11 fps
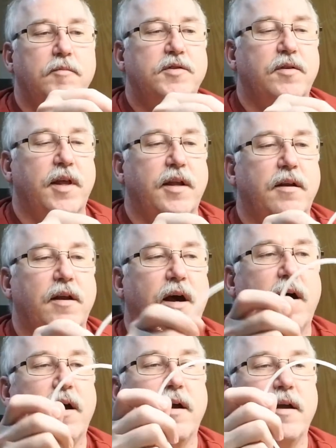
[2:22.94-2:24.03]
So then
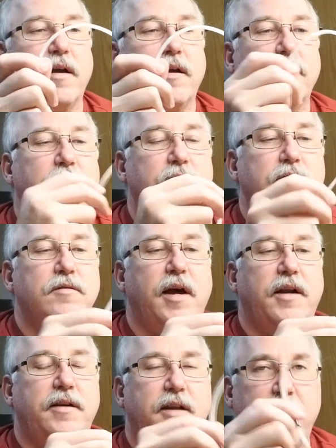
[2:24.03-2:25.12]
I
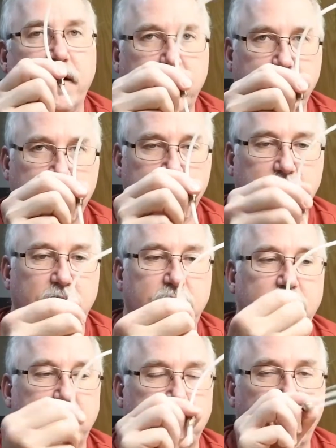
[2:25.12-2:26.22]
had to take the
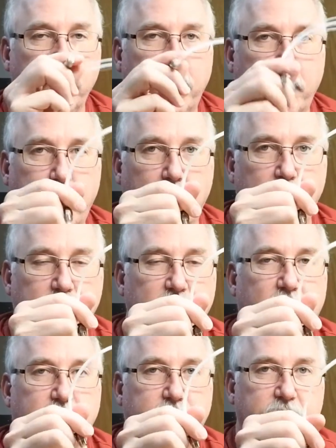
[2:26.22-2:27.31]
tube apart and
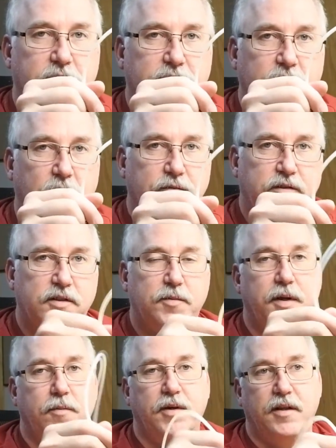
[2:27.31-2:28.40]
all the fittings off just to
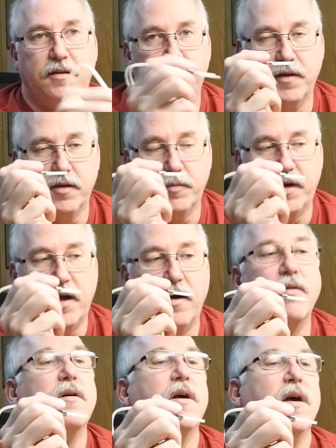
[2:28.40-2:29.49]
be able to get the filament
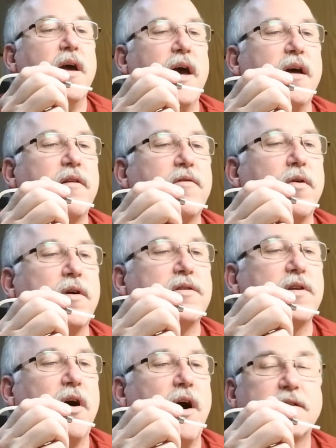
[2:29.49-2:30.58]
out. And of
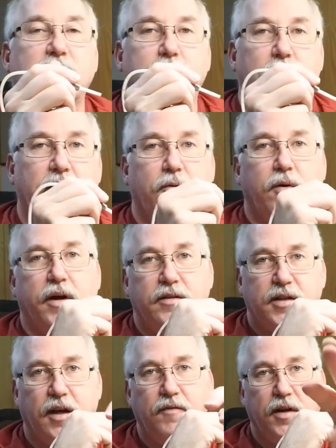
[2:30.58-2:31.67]
course, awesome, by the way,
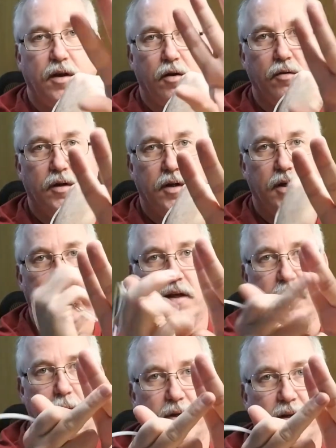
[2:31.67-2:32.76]
safety note,
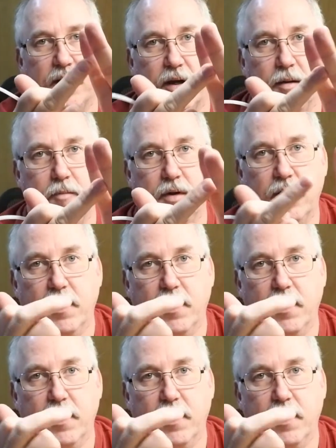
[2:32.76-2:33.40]
in the meantime,